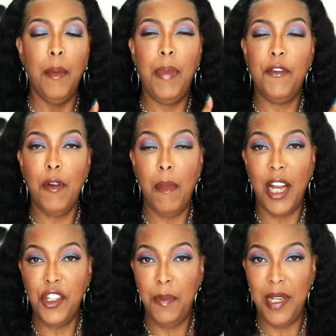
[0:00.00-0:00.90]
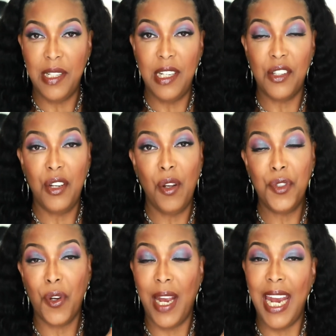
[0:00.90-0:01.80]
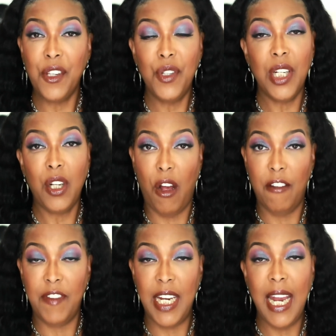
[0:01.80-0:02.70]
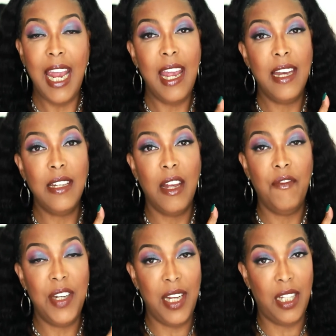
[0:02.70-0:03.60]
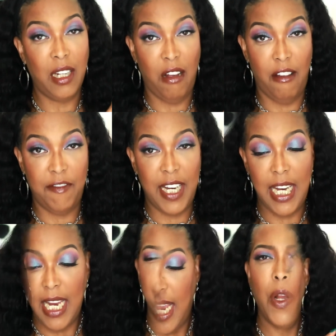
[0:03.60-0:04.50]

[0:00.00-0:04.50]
But for Matcha Business, the notes are hazelnut coffee and vanilla coffee.